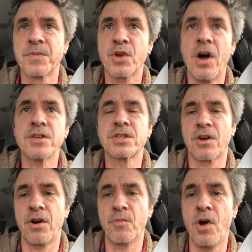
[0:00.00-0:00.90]
Dogs
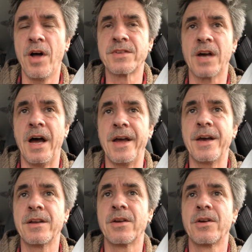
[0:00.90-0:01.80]
that are on raw
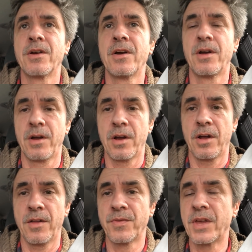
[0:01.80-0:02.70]
diet,
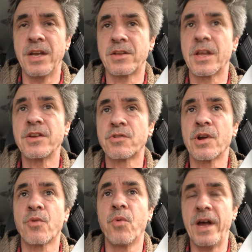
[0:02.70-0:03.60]
they
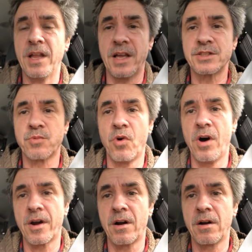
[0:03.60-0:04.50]
drink way less
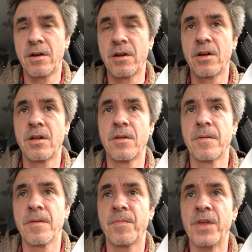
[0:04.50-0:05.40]
water.
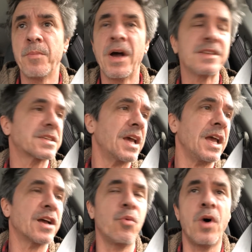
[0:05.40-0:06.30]
It might
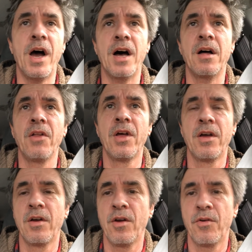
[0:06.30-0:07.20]
take a while
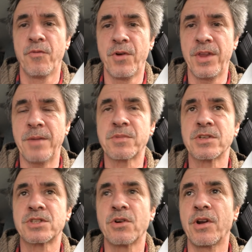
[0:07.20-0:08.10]
for them
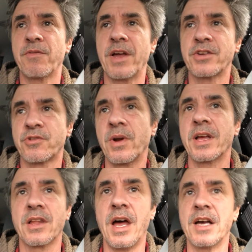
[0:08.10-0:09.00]
to sort of like
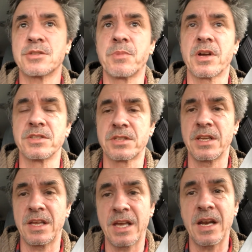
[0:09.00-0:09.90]
drink less because
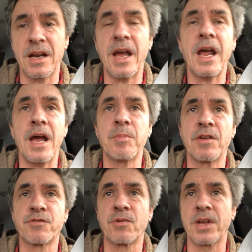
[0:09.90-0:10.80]
they get in a
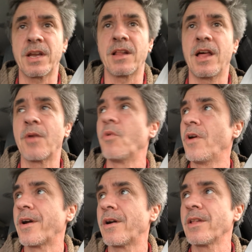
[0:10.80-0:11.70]
habit of drinking a lot of
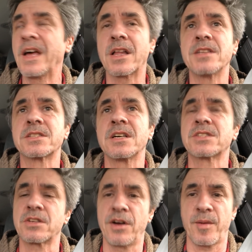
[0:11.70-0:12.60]
water. Like
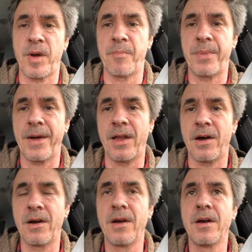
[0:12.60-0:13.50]
let's talk about Bella.